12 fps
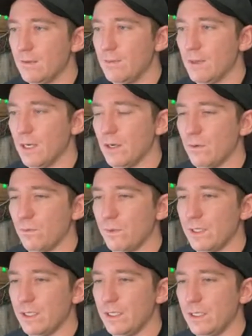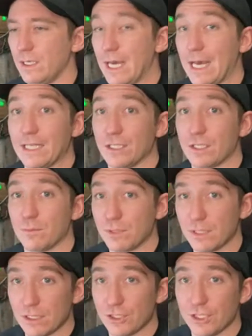But we had to
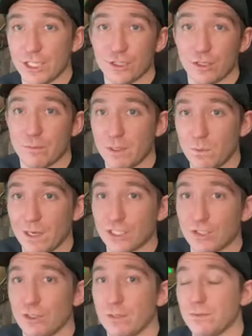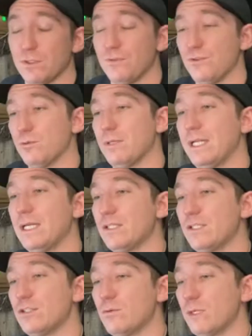completely change our Midwest trip. So if you're planning on
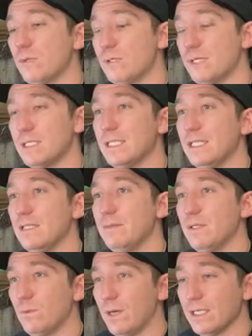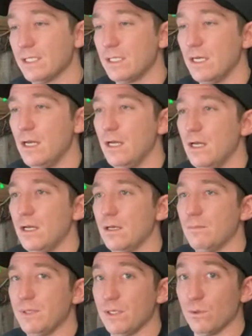snowboarding with us in the Midwest,
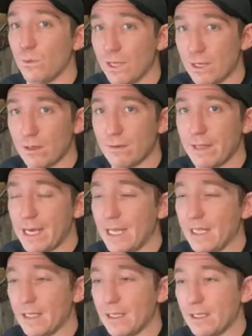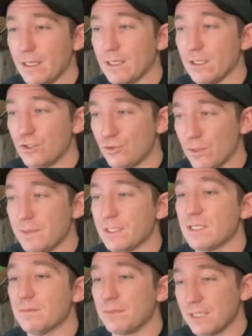be aware that the trip is
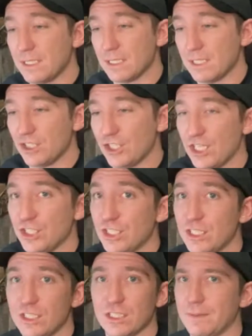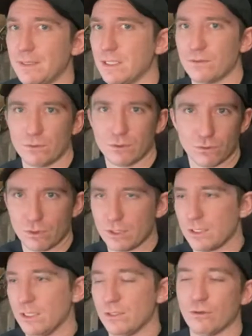completely changing just because
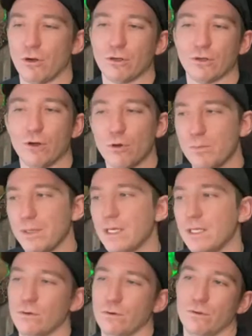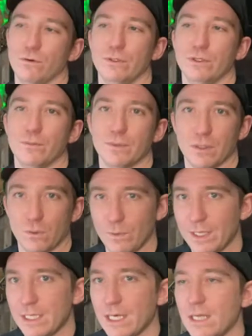resorts either aren't open or they're only open on
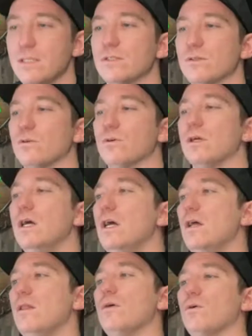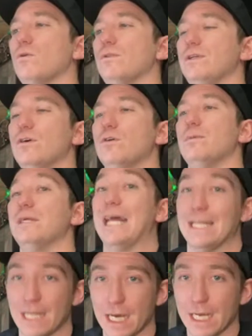weekends or they're only open
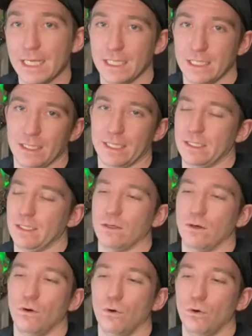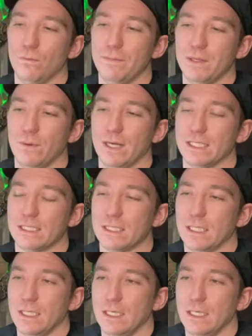at night and like the whole midwest